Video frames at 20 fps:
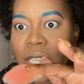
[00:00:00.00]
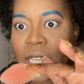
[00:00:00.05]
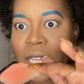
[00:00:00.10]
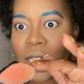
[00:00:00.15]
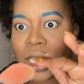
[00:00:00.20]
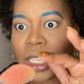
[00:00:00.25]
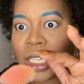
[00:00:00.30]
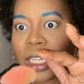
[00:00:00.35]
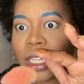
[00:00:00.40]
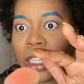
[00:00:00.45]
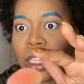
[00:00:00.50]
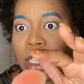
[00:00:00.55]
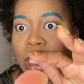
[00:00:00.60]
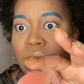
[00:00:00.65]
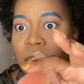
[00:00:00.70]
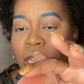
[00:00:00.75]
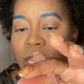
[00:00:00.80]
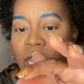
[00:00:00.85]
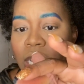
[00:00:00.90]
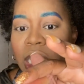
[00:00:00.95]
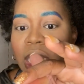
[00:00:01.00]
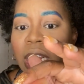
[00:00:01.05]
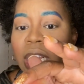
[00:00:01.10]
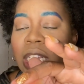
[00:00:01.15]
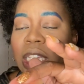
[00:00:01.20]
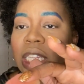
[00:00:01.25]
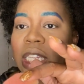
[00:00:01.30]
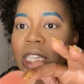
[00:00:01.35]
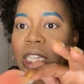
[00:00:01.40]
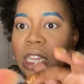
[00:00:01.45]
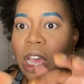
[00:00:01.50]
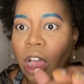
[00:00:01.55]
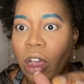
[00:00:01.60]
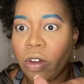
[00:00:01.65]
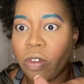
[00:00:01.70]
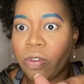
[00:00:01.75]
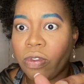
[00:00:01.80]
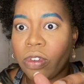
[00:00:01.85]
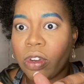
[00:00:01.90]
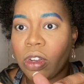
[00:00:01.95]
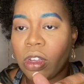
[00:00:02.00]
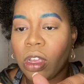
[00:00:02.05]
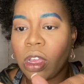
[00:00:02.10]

it is soft,